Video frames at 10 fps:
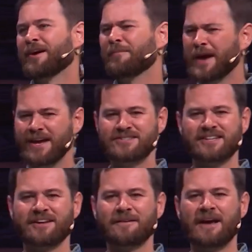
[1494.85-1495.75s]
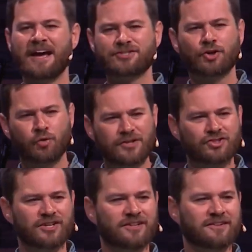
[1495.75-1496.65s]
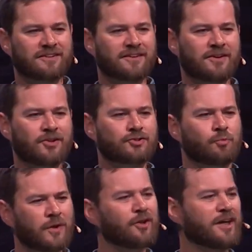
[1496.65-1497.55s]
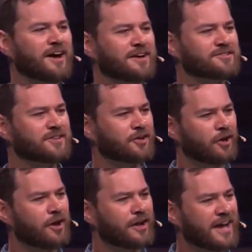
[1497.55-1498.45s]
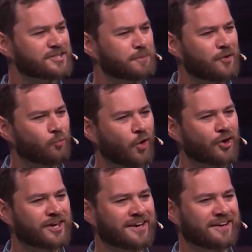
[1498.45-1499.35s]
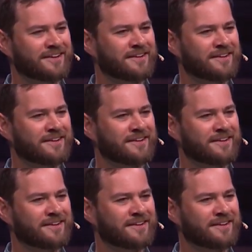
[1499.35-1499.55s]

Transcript: Amazing as a Christian to realize that God has been working